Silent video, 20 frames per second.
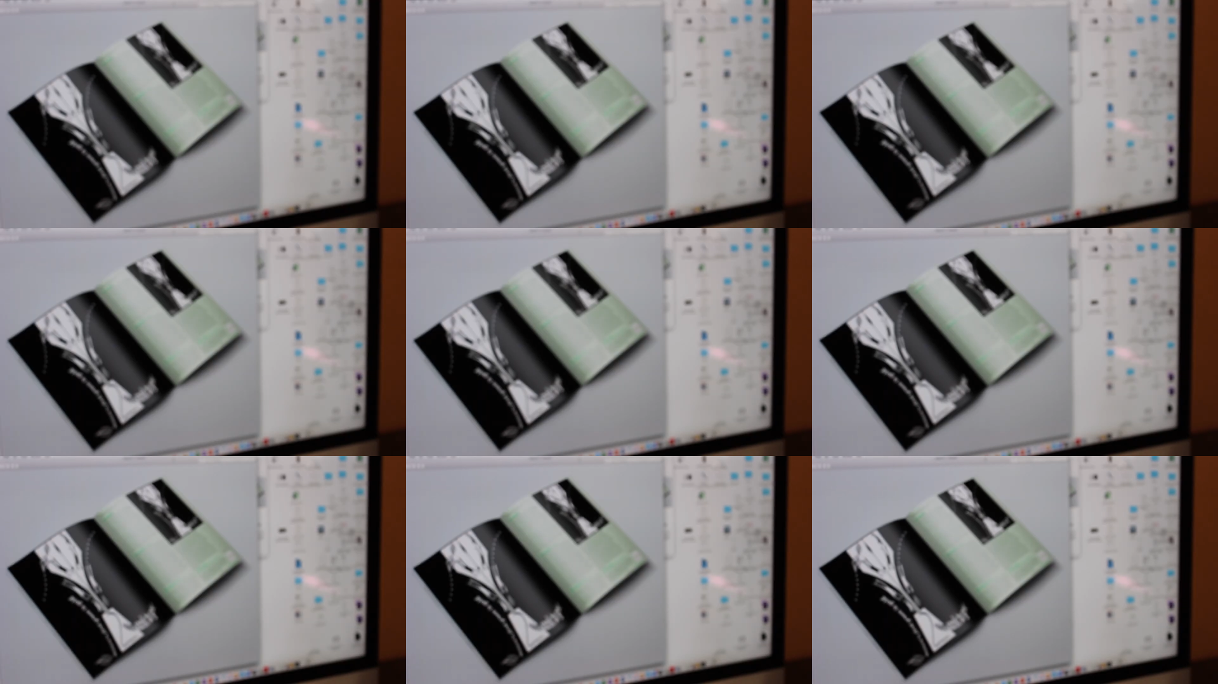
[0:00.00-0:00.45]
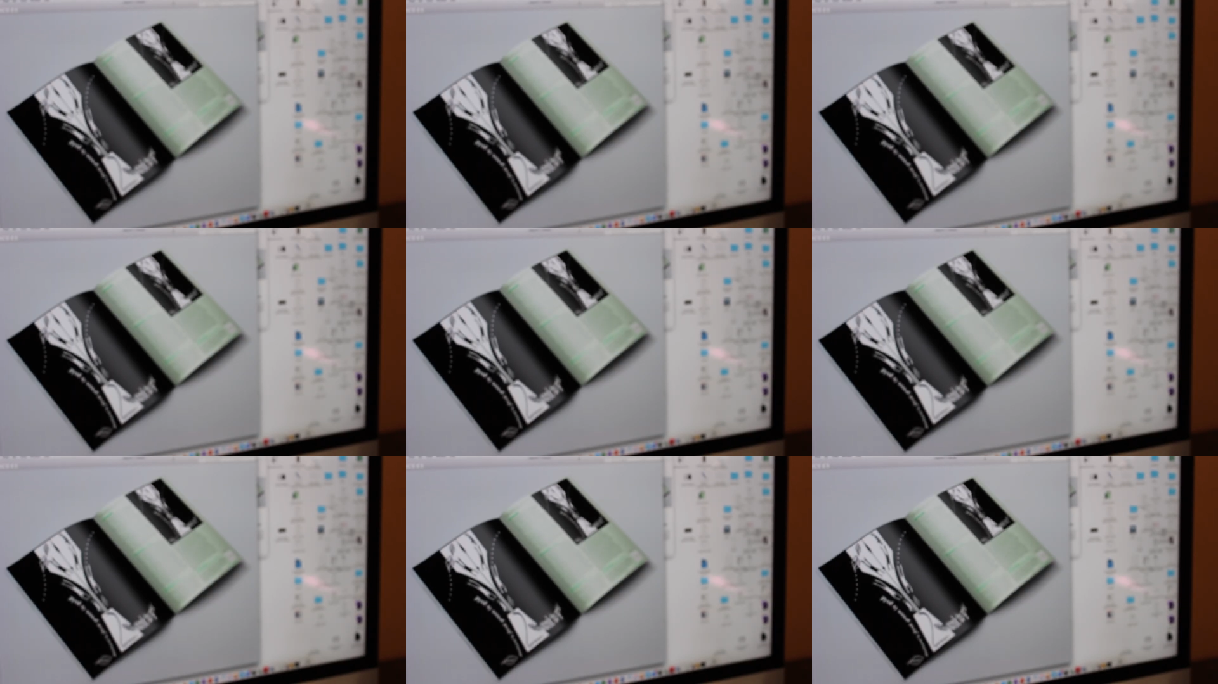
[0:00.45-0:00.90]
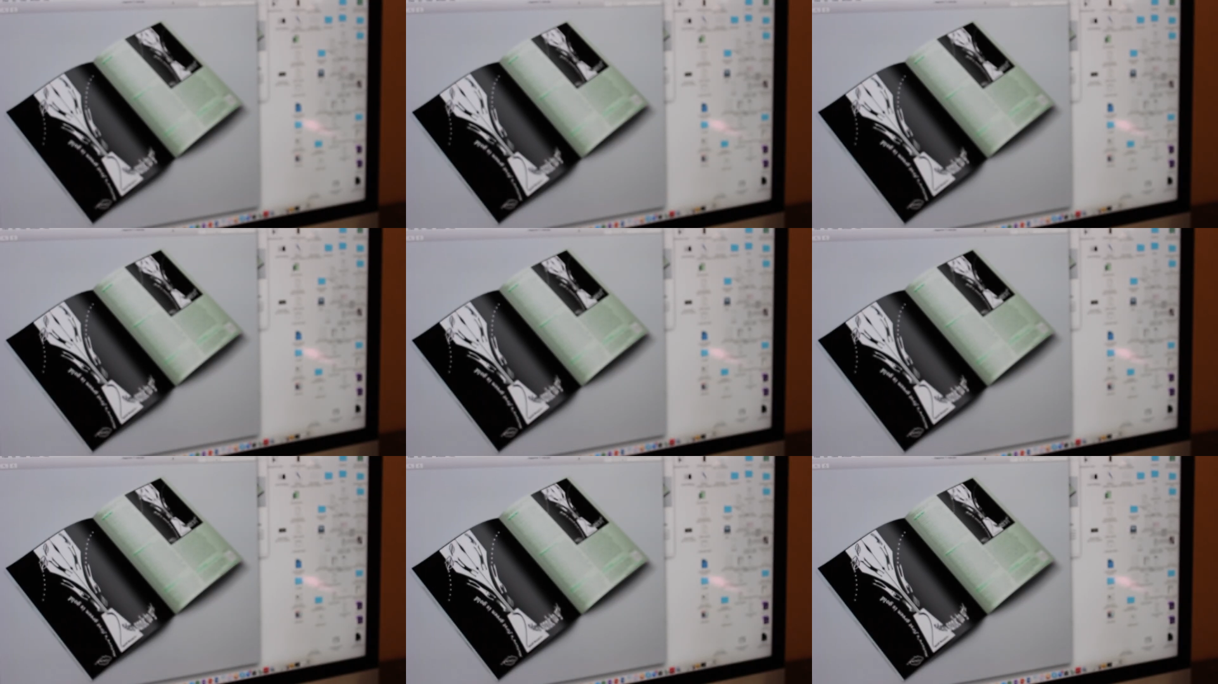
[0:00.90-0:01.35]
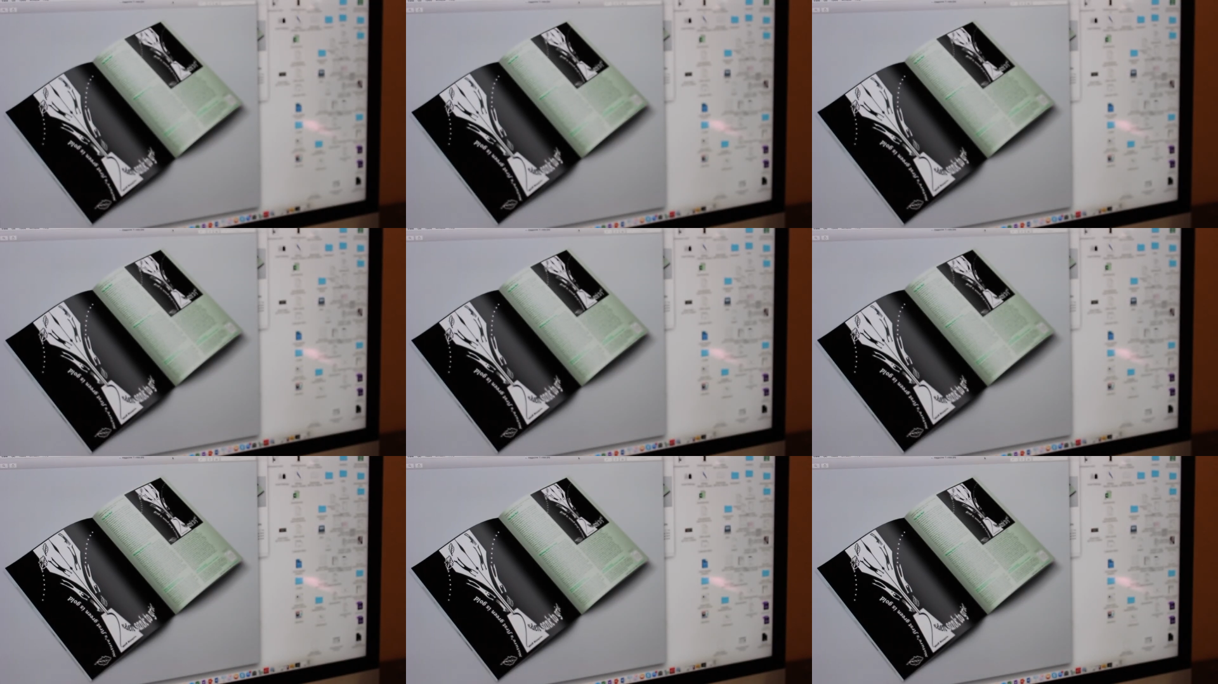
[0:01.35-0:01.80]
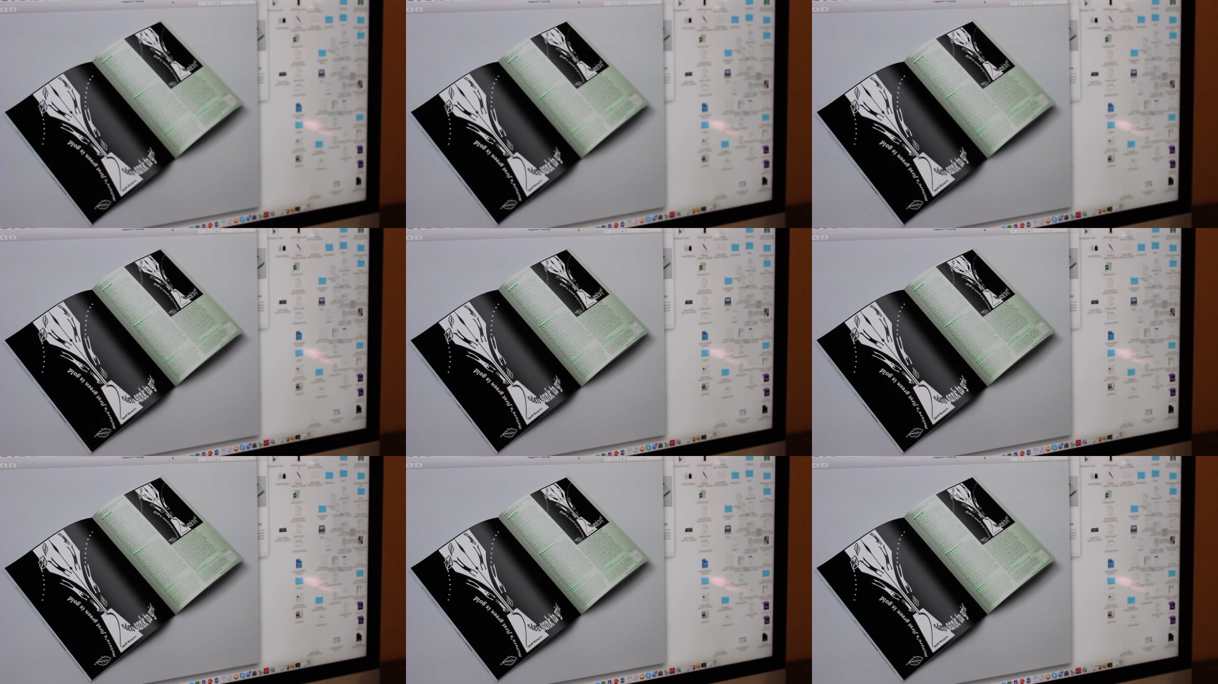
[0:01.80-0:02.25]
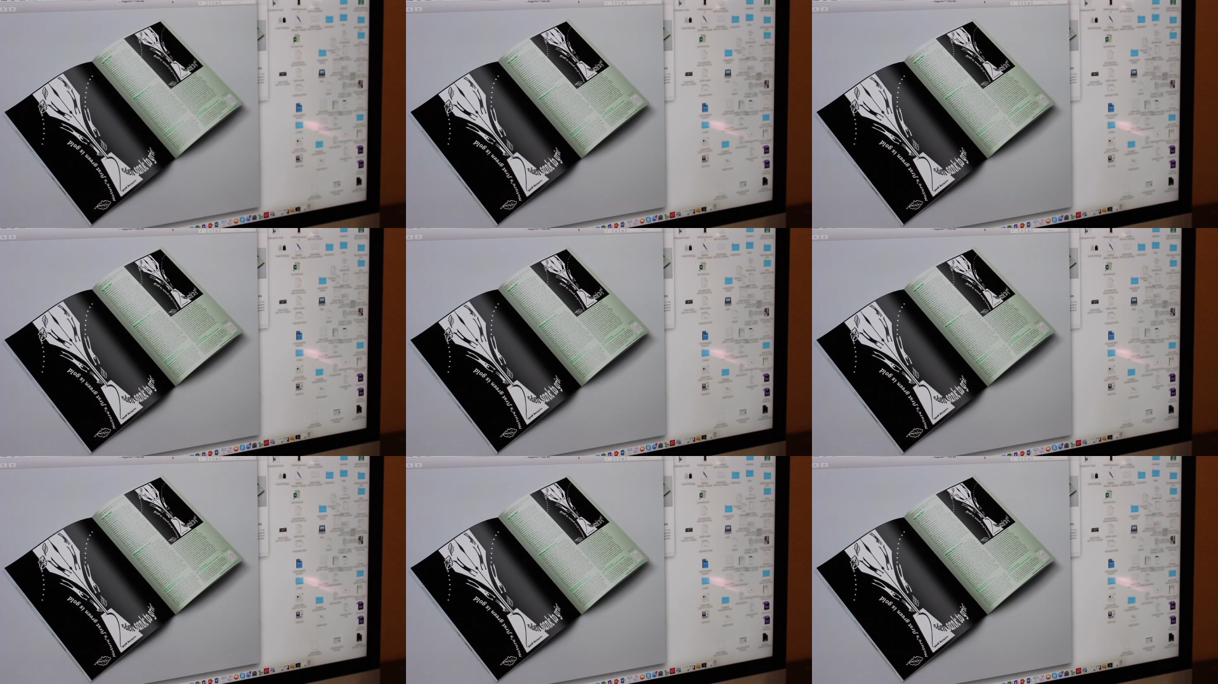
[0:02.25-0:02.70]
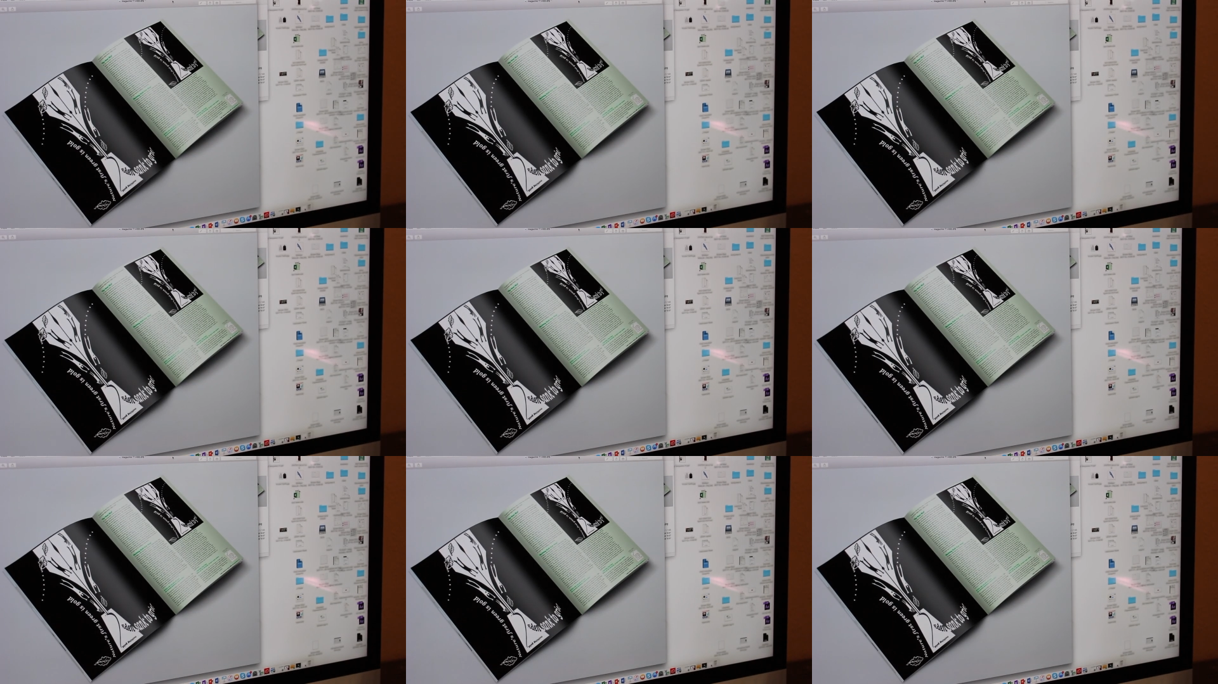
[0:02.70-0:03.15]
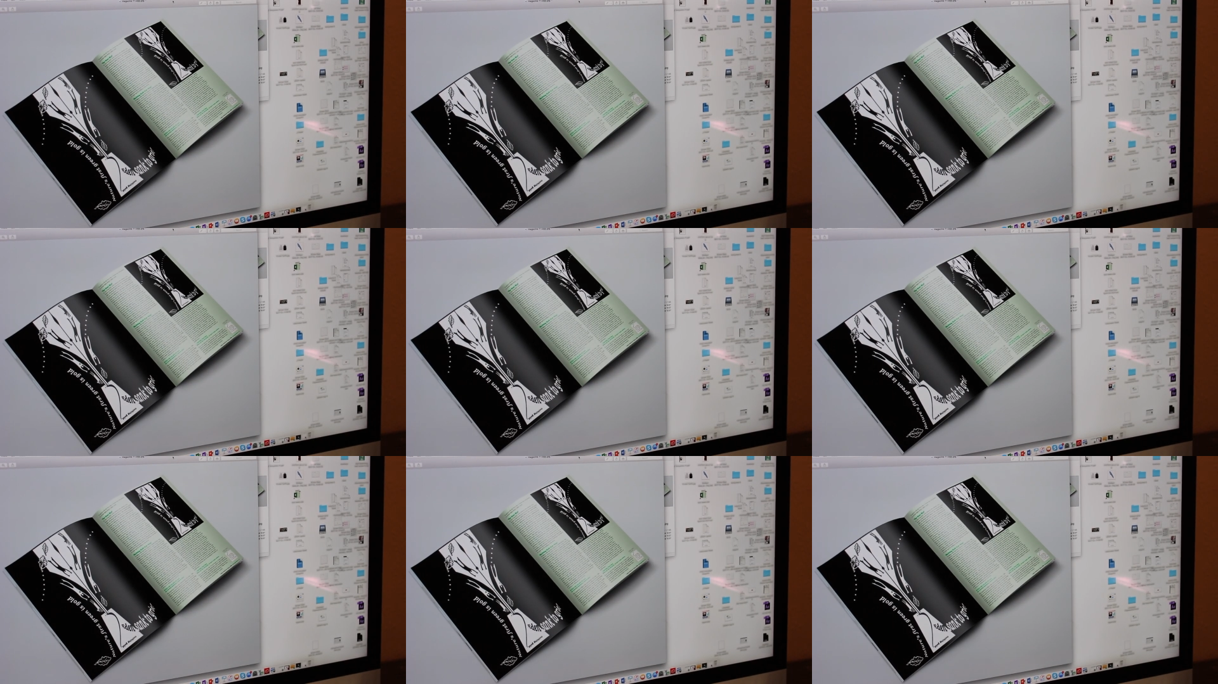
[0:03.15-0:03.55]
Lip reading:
No face is visible, so there are no lips to read.